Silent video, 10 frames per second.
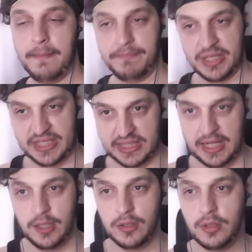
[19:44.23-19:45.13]
But
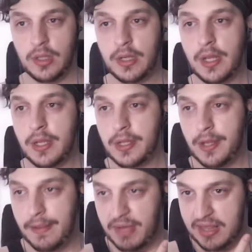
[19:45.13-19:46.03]

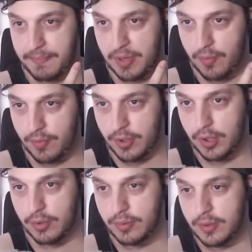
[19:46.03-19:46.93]
still...It must have been, you
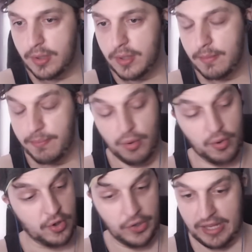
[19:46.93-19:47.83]
know, poor
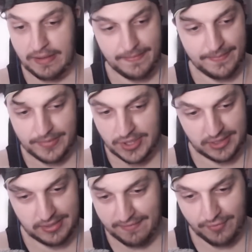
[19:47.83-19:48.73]
Connie,
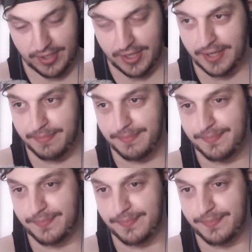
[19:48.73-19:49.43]
just FYI.